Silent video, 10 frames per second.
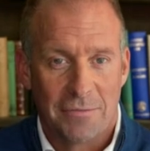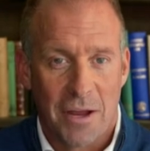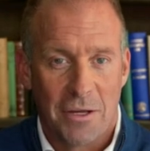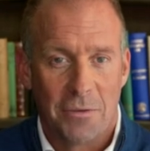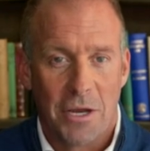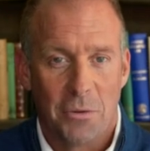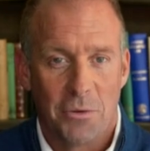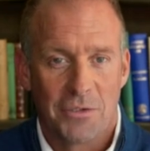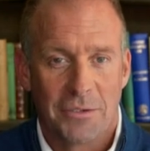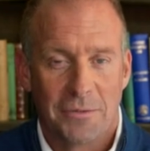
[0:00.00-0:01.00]
Vital
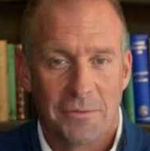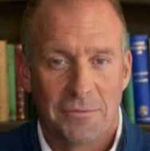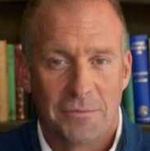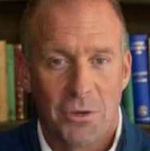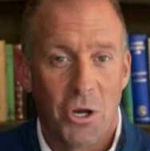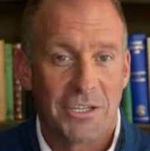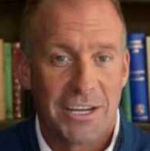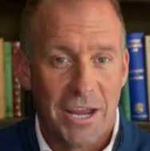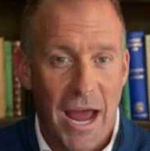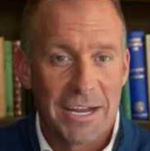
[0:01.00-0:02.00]
Records. Notice
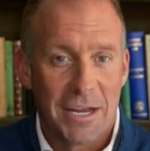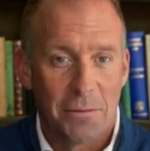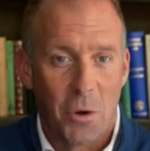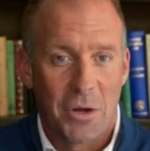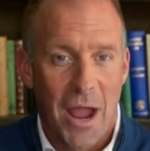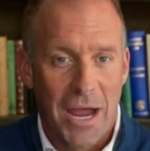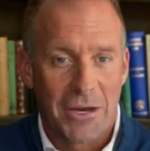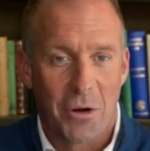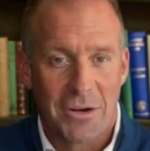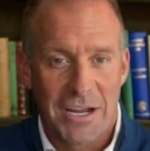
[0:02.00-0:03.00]
the lightning bolt
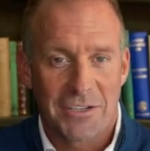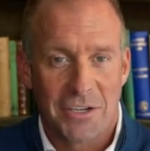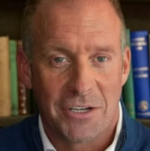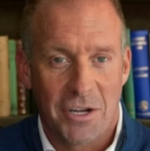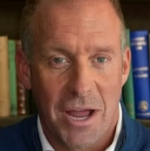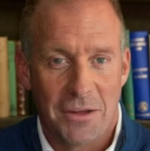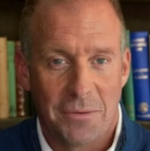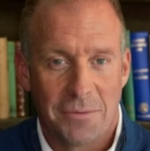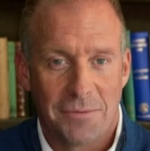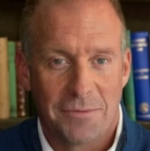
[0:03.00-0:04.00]
icon next to the
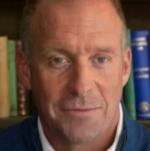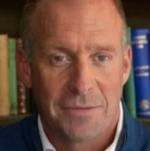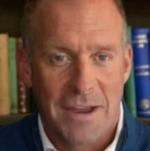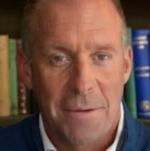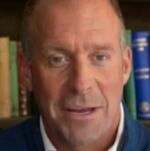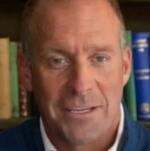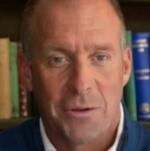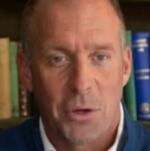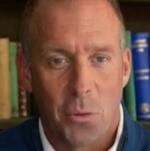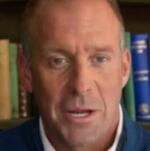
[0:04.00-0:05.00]
title. That means
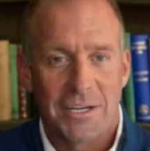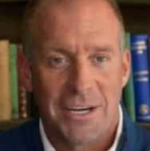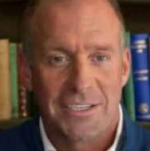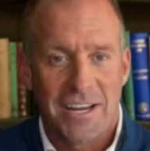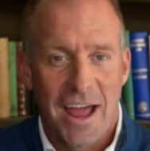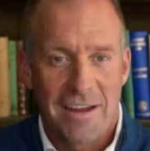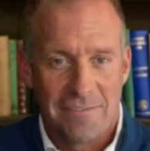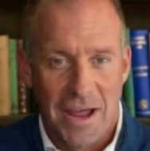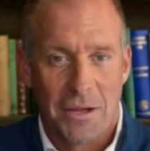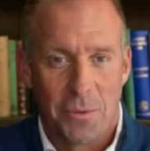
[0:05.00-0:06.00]
there are quick links
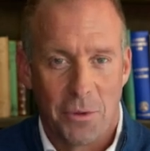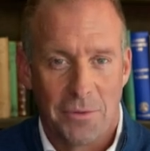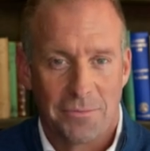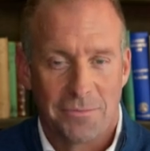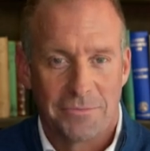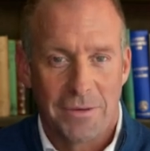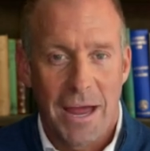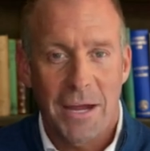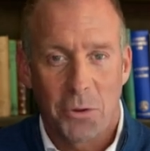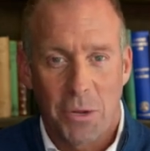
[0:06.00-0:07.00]
available.
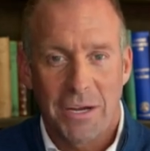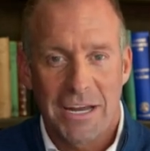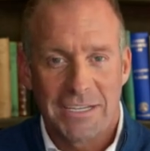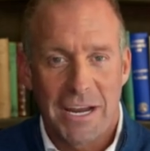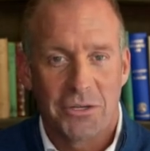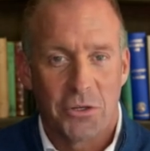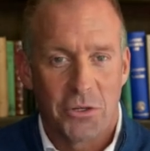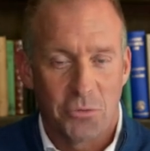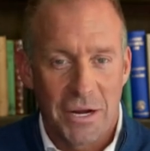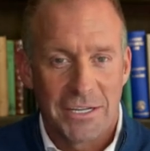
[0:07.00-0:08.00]
And a quick link takes you
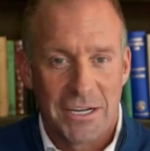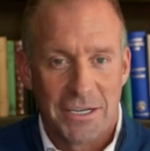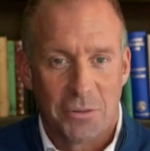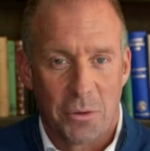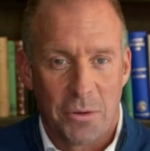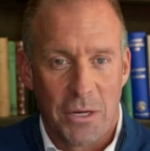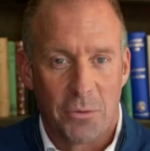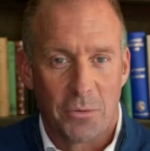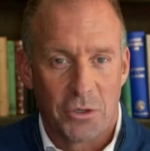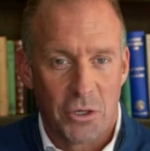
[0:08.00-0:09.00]
directly to a
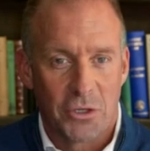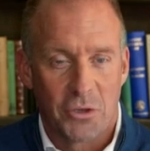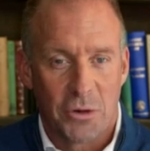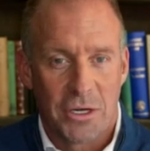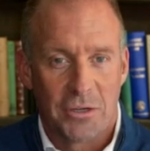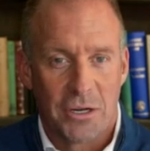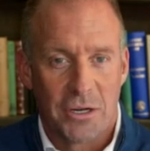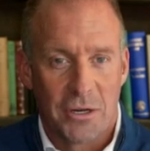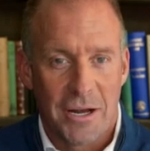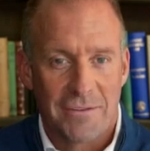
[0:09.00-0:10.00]
record search screen, so you
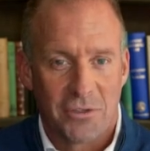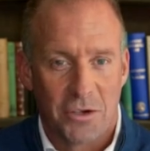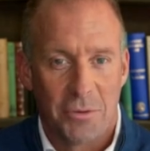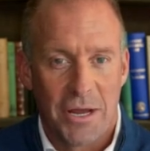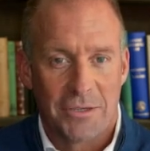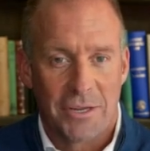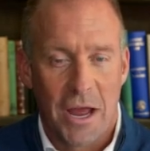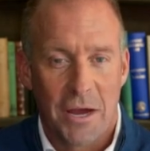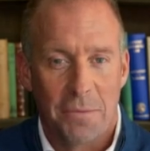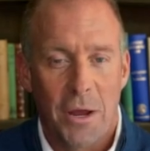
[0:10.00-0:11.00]
don't have to spend
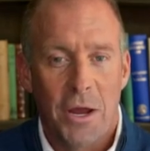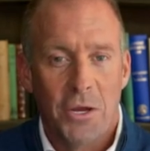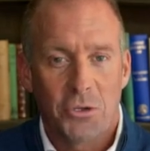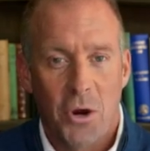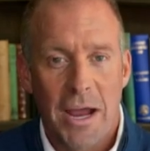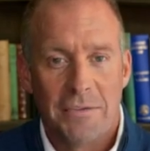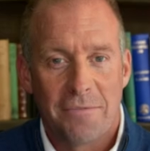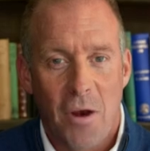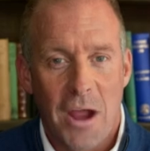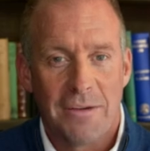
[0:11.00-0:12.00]
time trying to
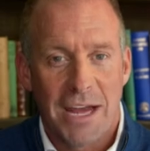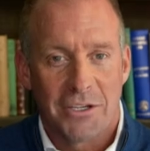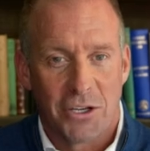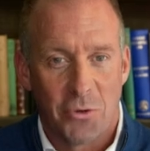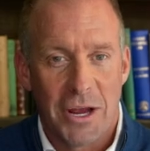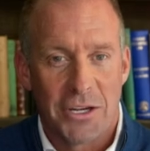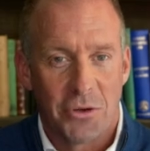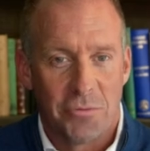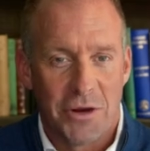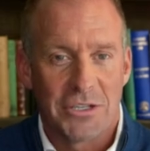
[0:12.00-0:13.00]
find that screen
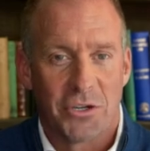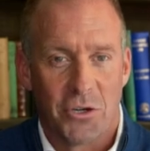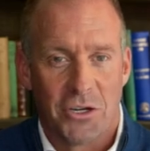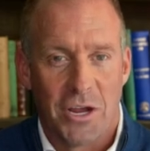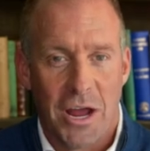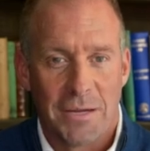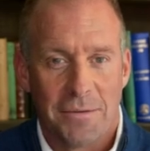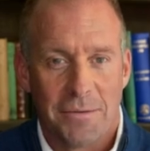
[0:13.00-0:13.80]
on the research site.